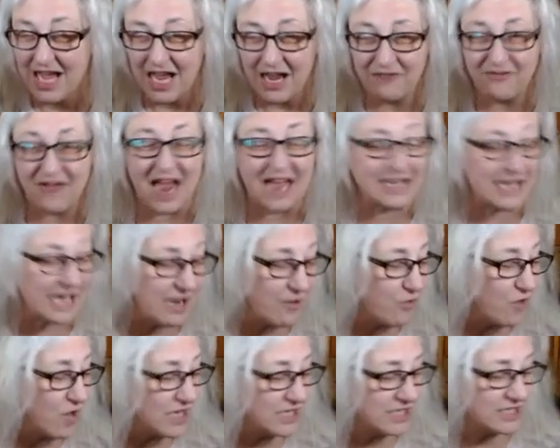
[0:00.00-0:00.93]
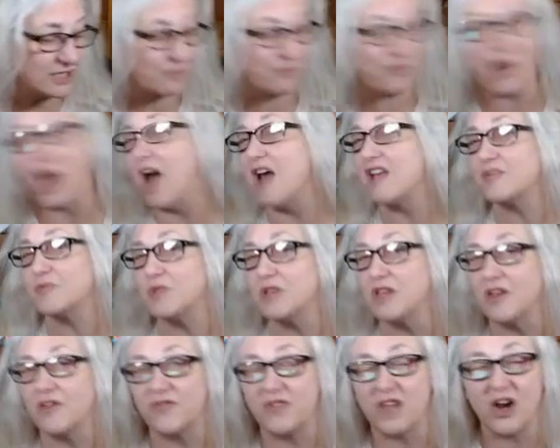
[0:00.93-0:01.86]
In fact, it wouldn't surprise
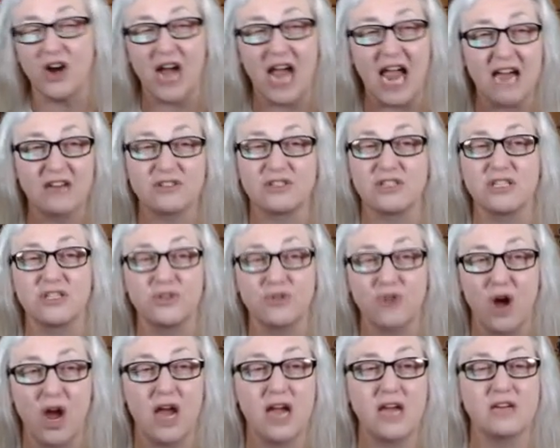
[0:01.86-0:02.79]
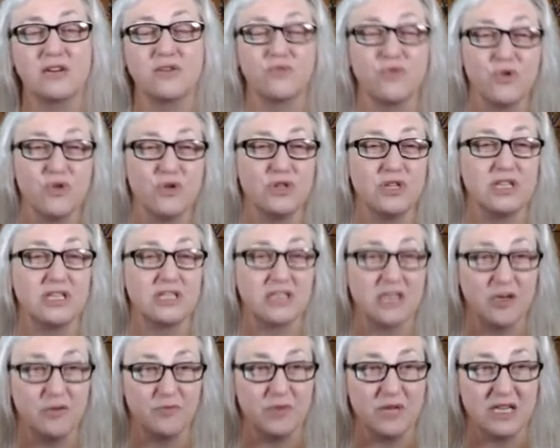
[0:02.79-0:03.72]
me if they're actually trying to ruin these
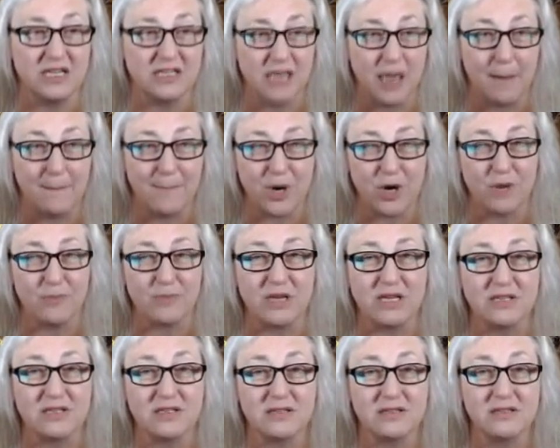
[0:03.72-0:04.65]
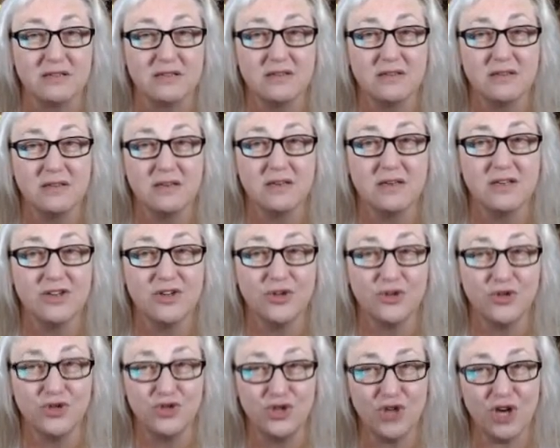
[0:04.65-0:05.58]
companies on purpose
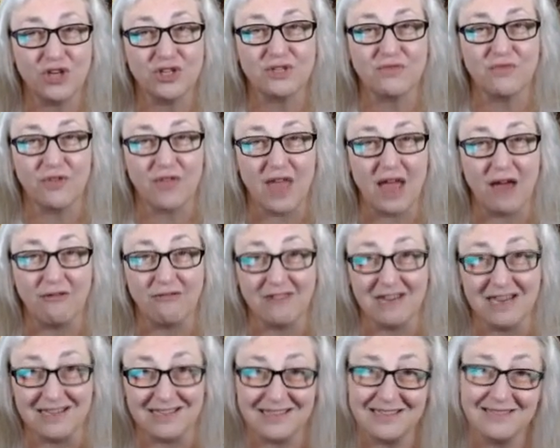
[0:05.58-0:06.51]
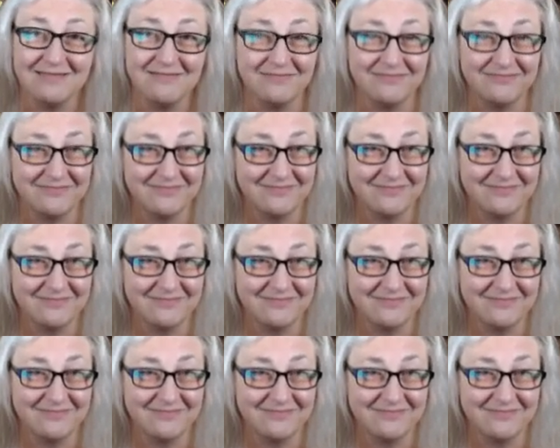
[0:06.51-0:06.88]
just for that reason.